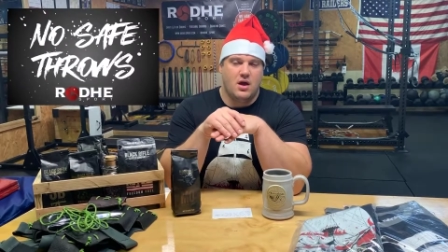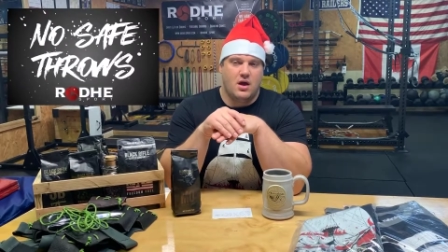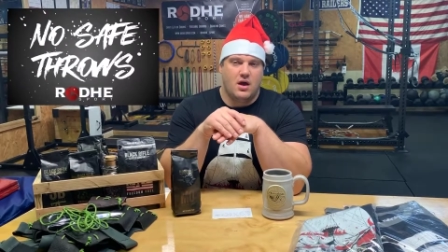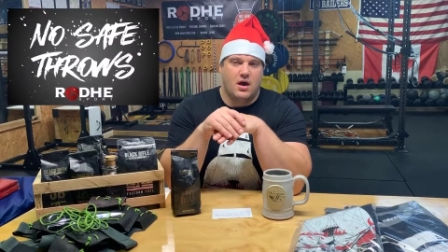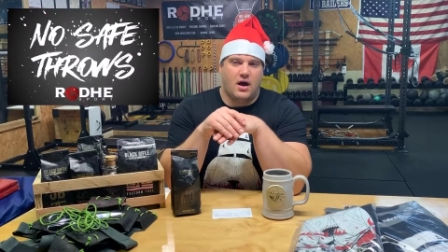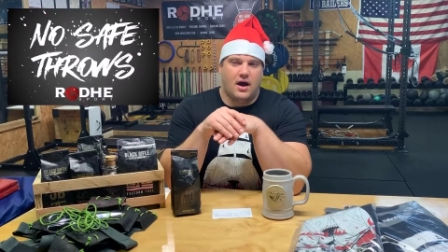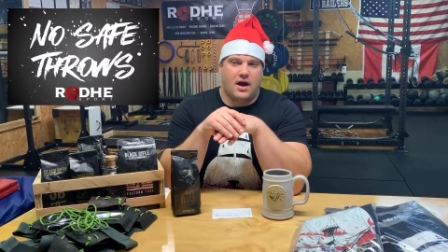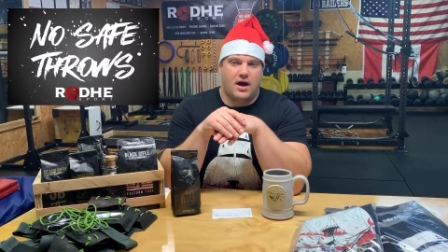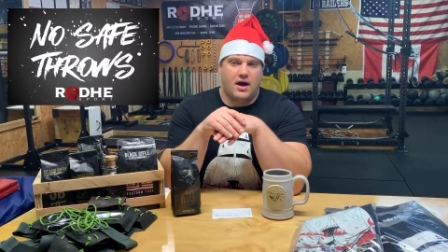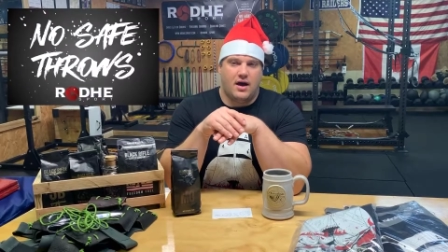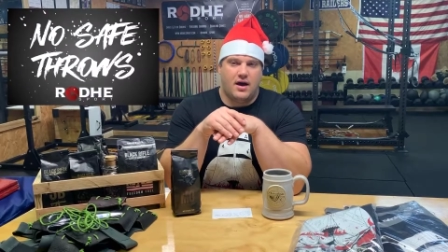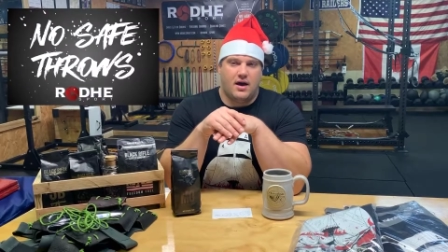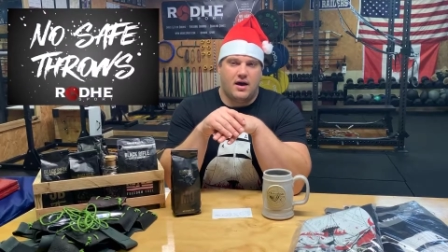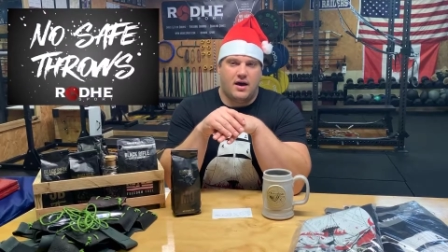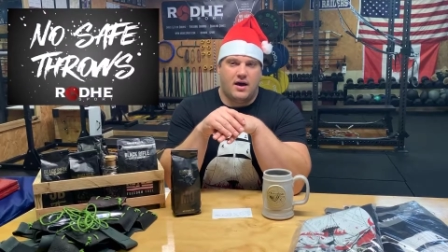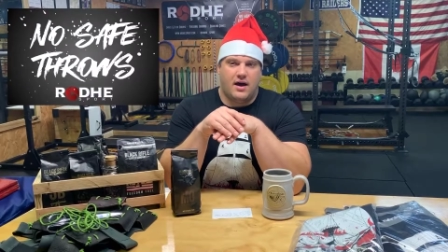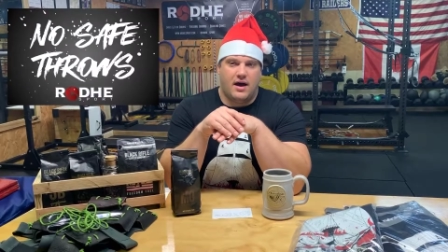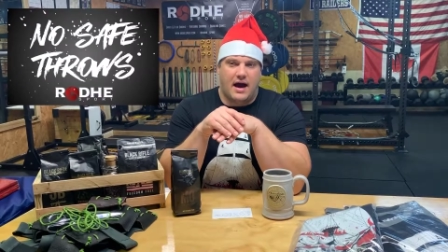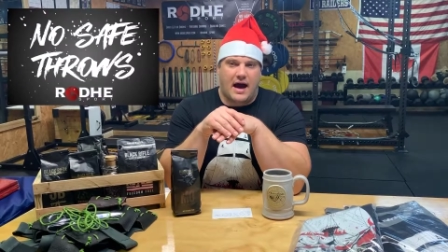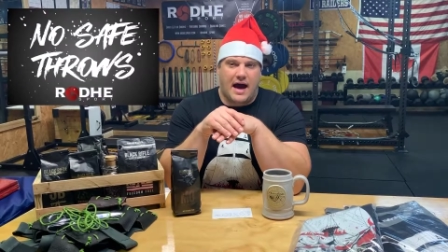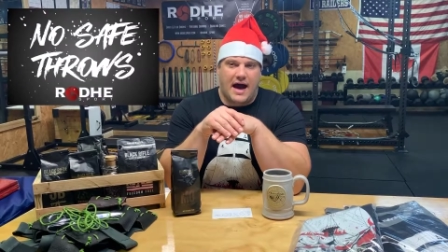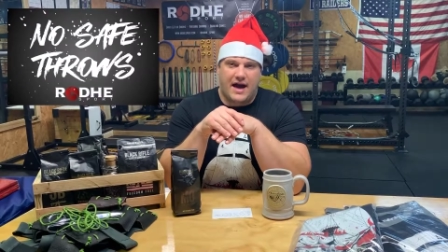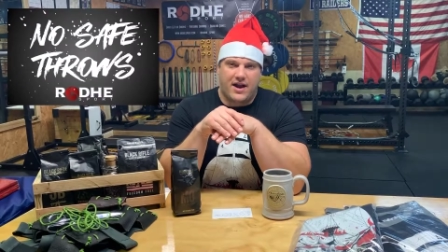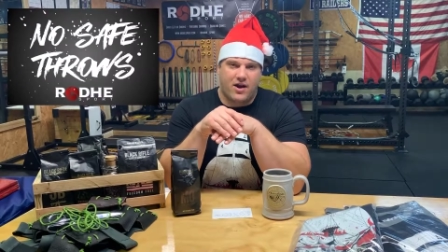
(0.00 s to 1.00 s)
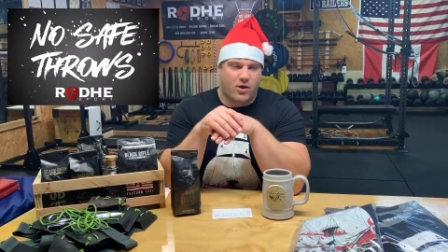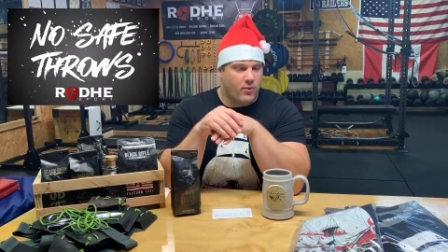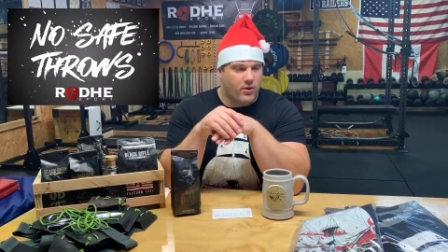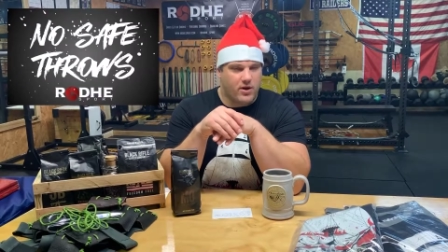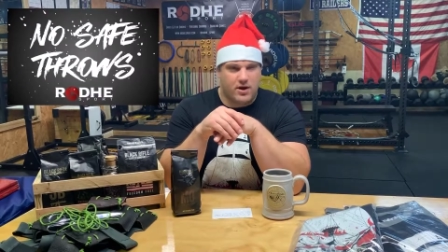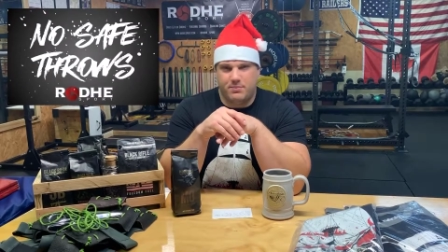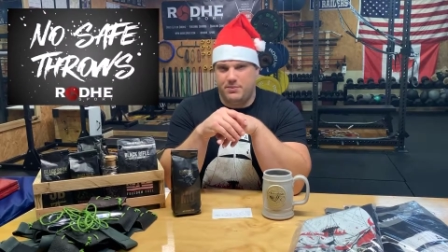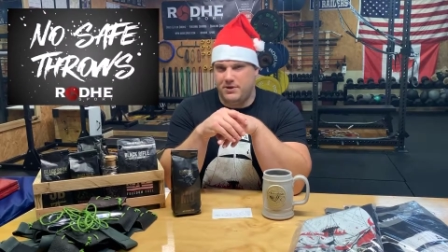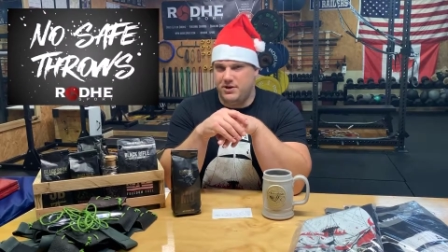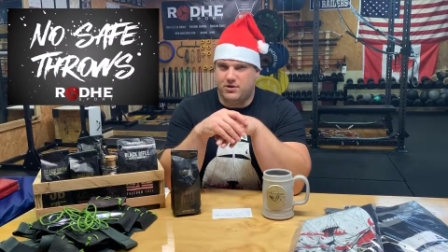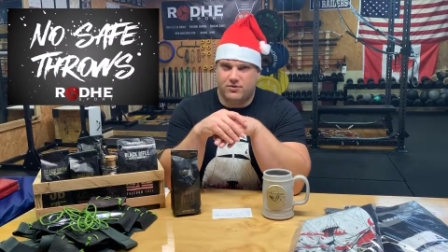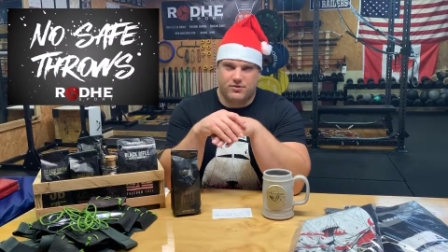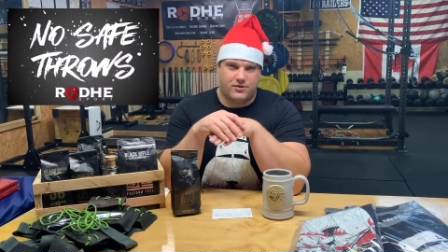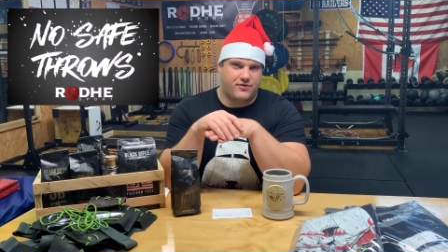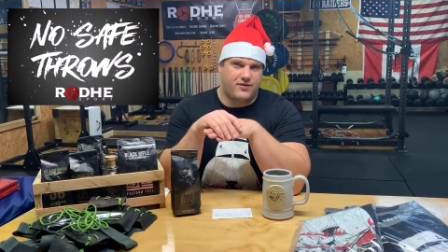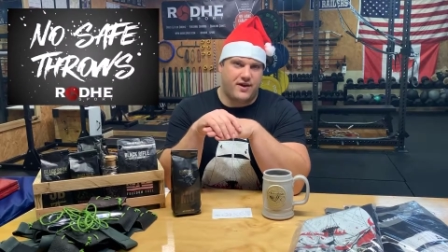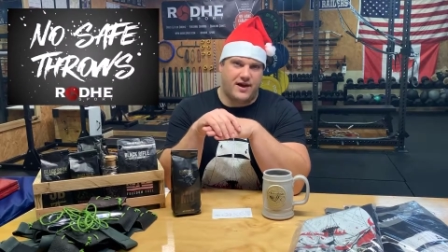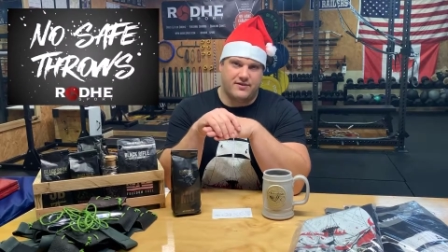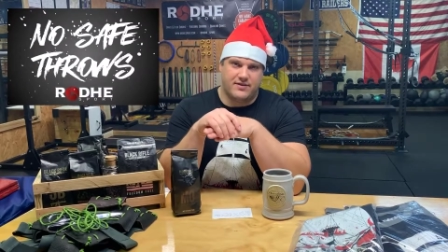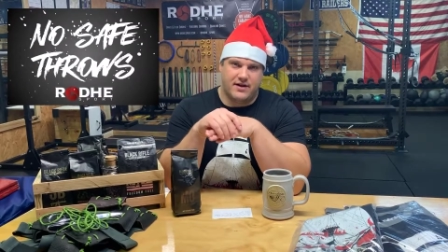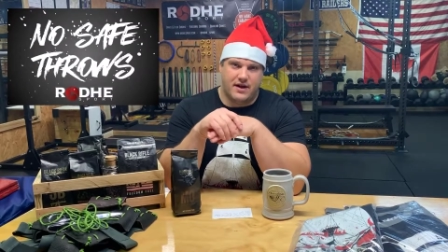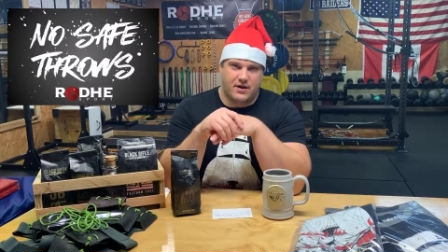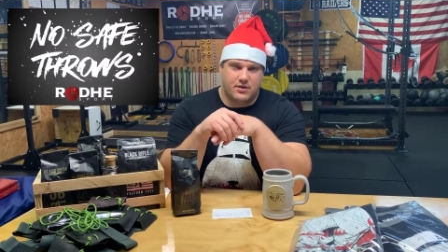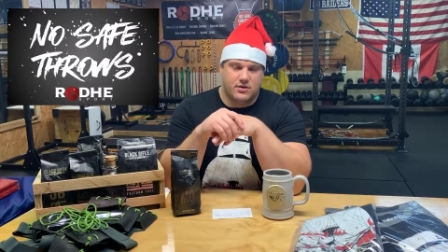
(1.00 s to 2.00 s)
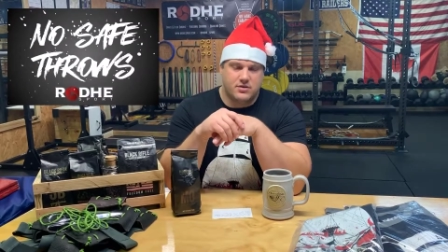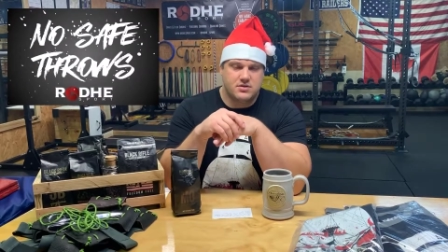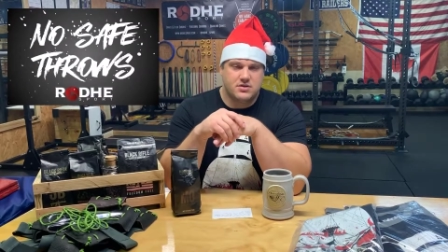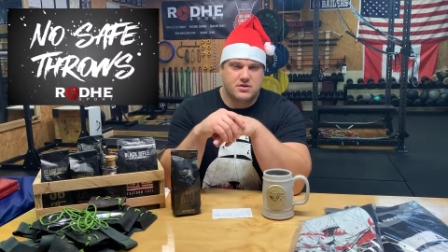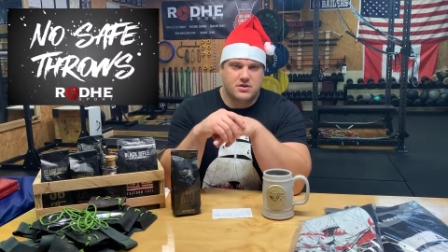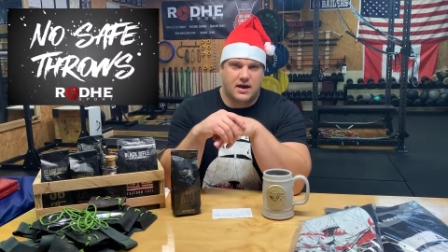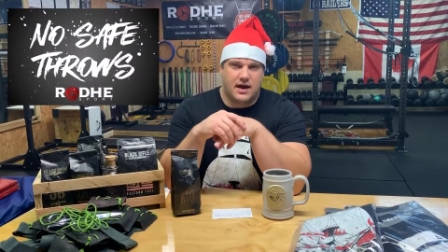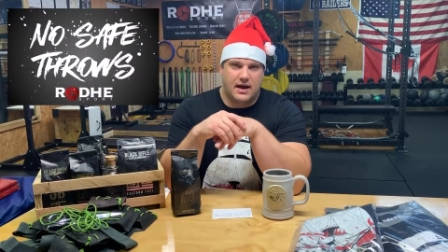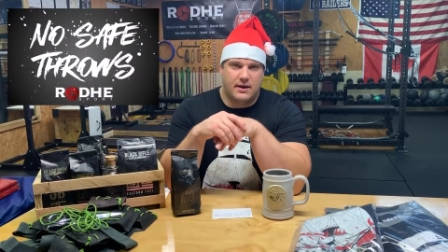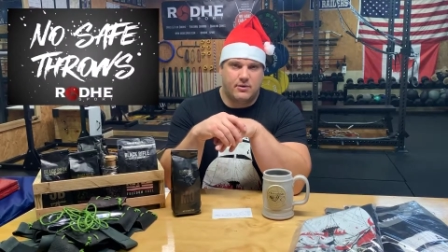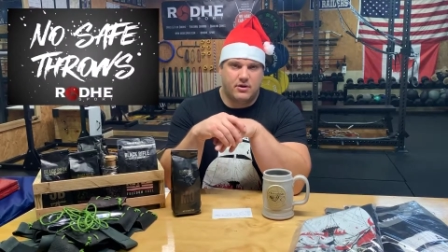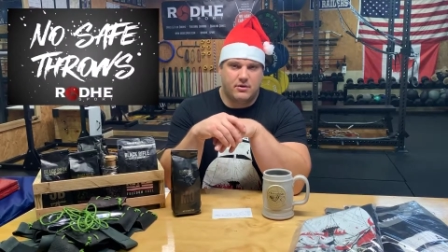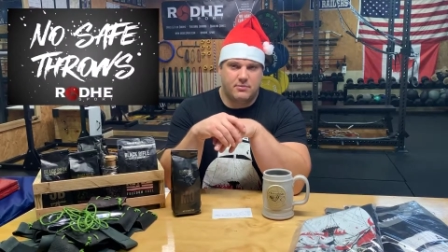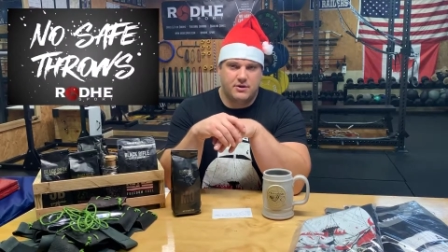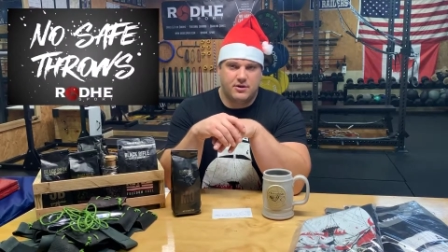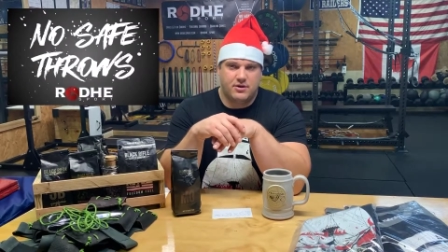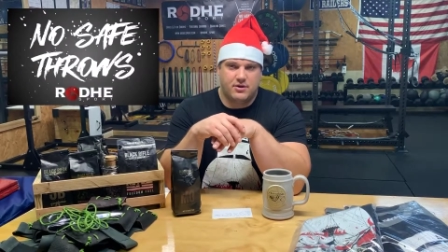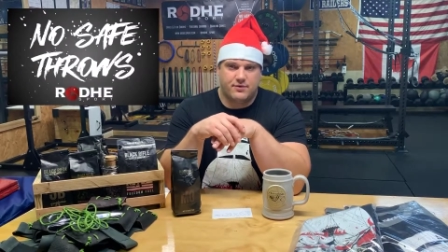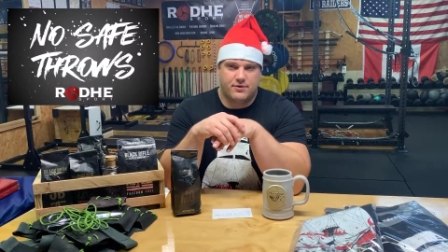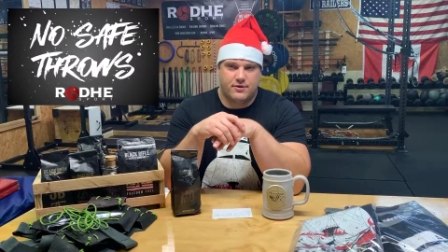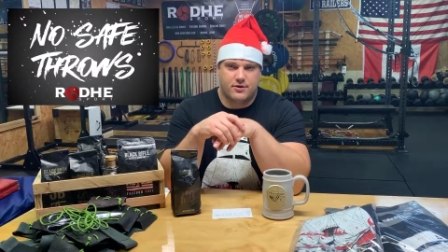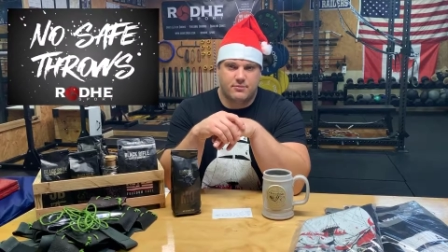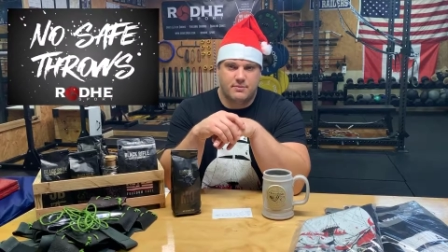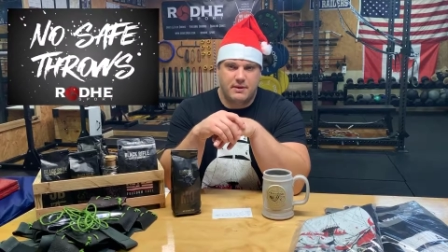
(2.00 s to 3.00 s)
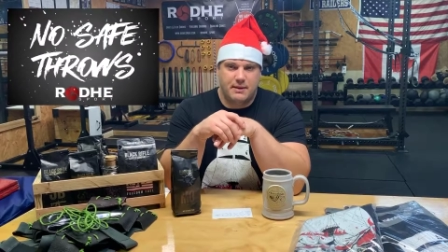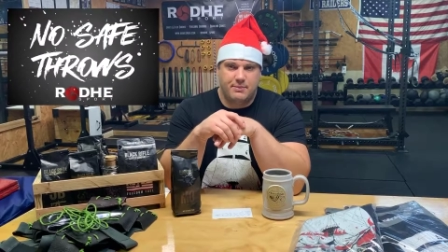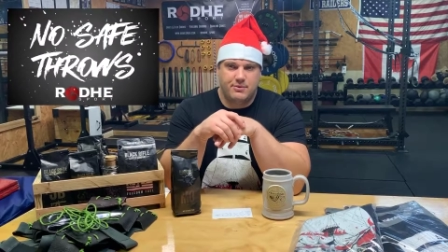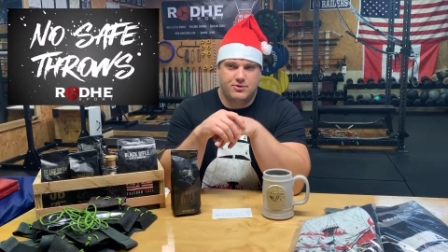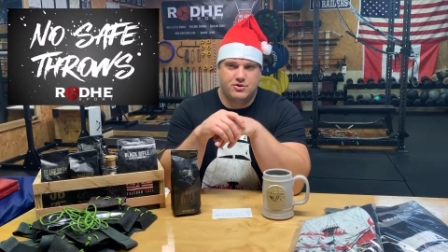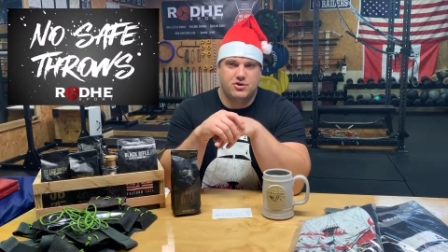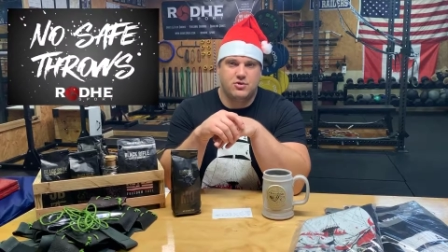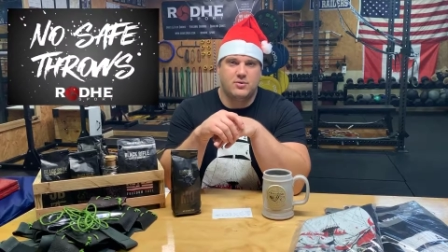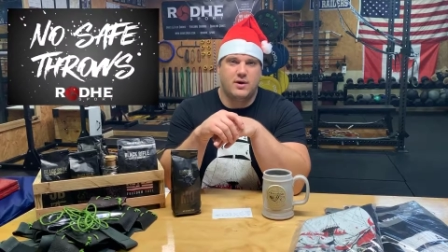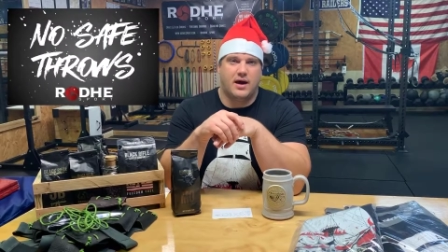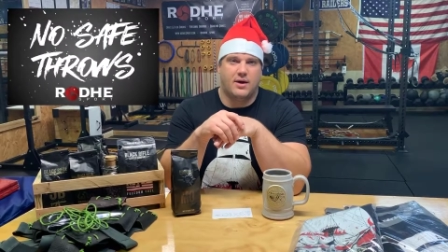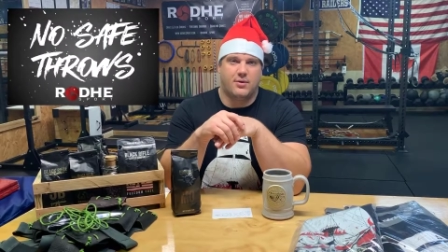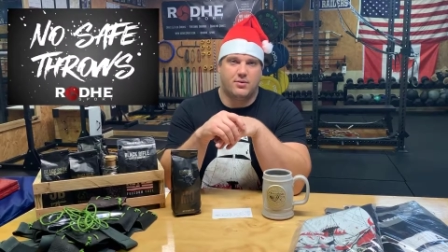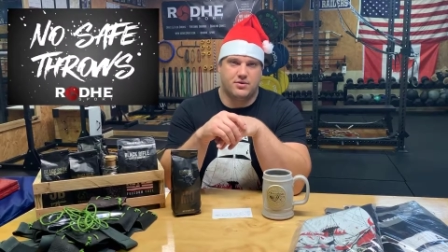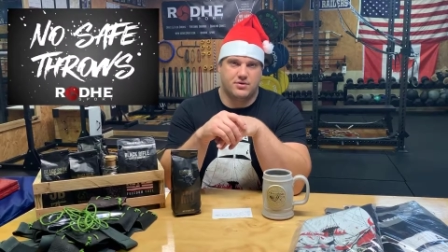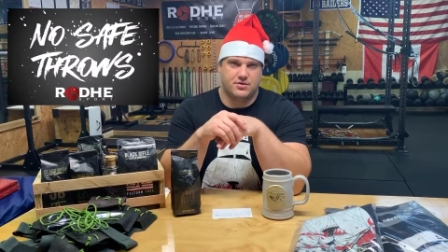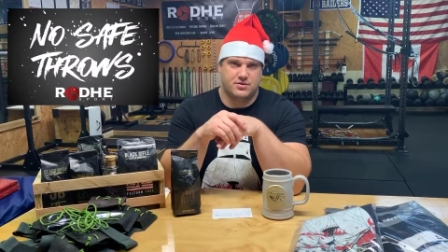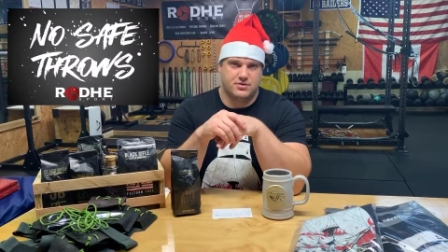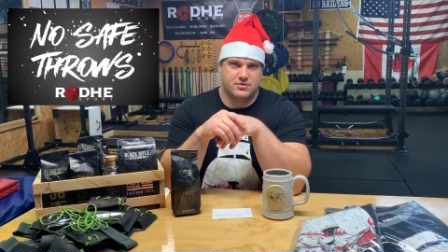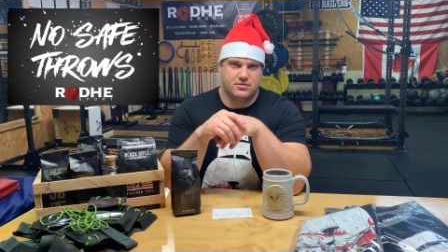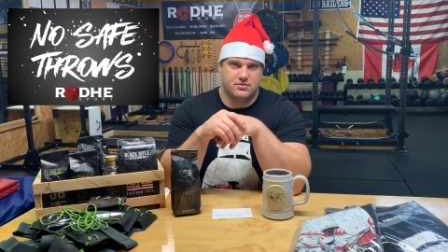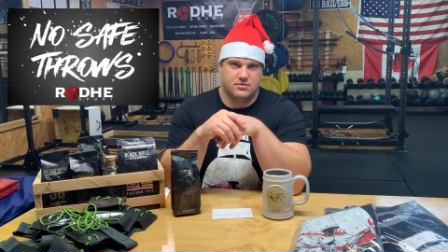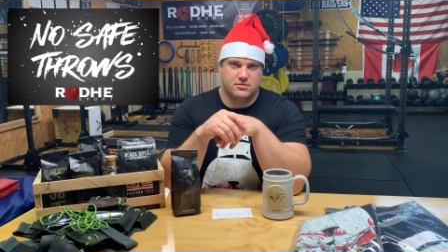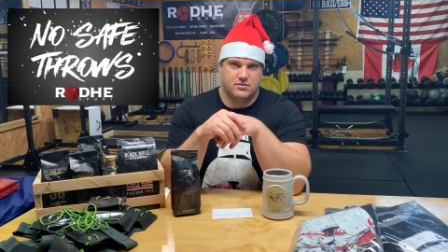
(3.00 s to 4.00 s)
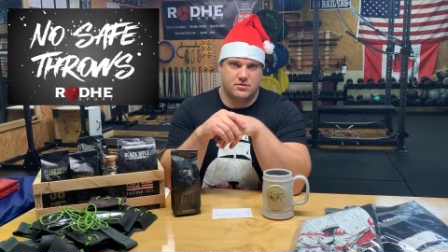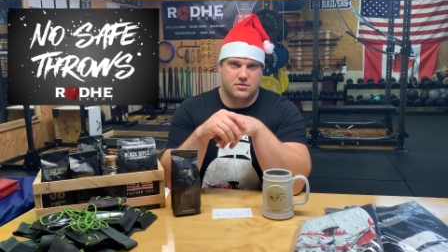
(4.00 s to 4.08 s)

I don't want to be there for 5 hours. I want to be there for maybe 2 hours.